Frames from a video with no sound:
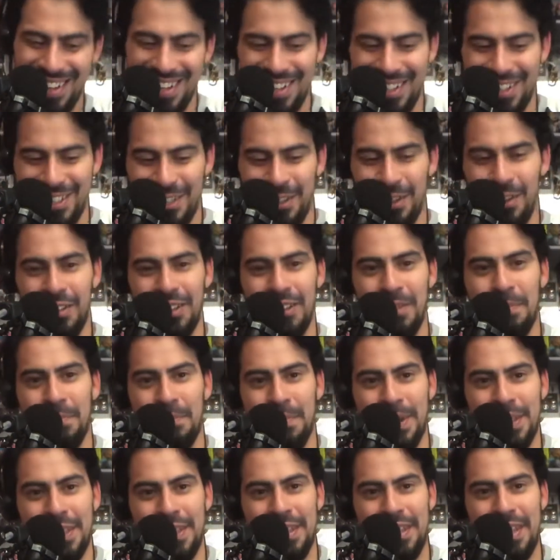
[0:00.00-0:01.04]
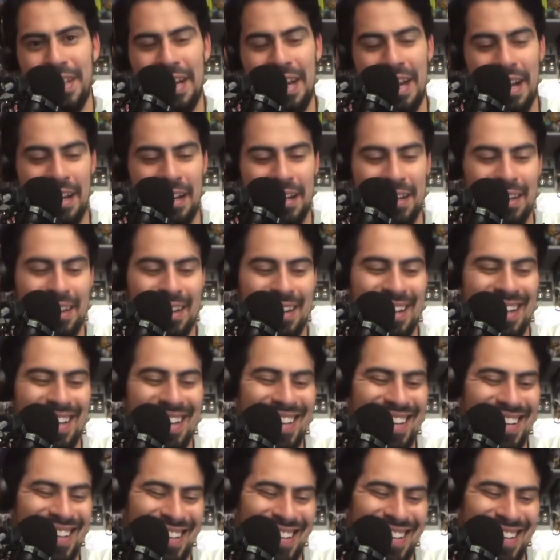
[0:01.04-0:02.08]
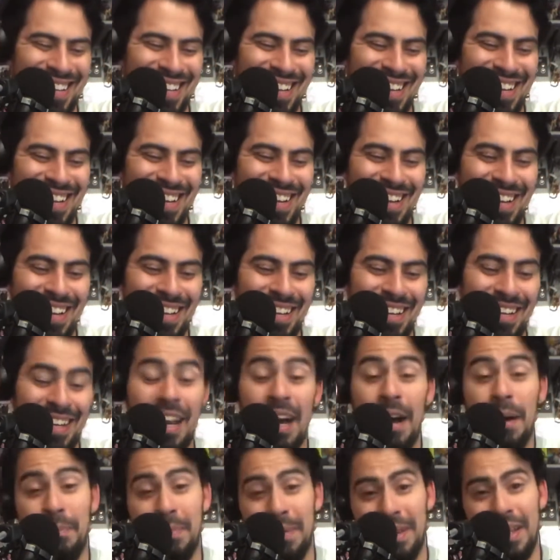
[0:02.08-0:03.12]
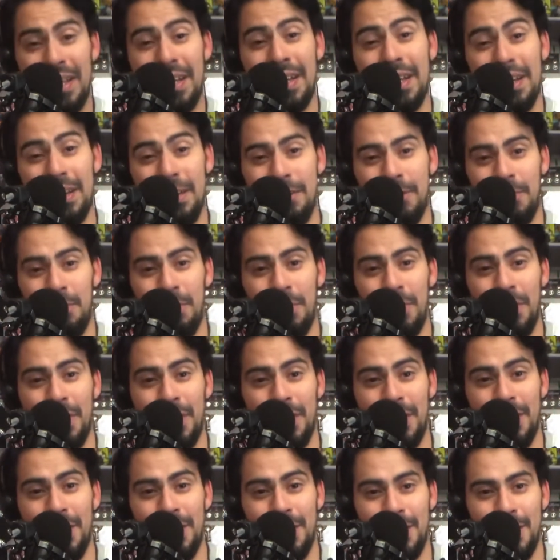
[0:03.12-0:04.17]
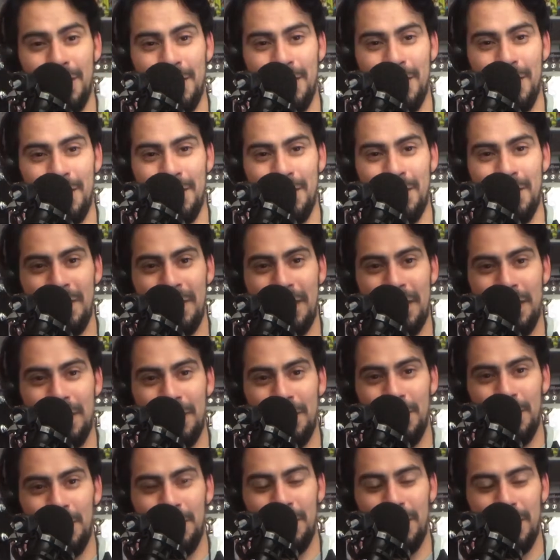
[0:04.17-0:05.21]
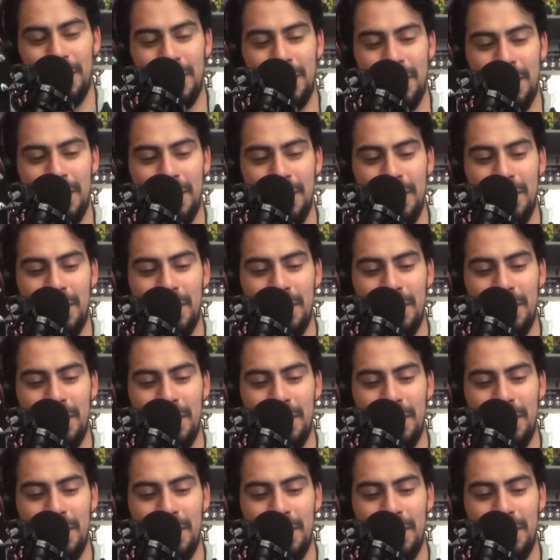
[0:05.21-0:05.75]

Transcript: It's all the budget they had. Nah, but the killings were good, so they used good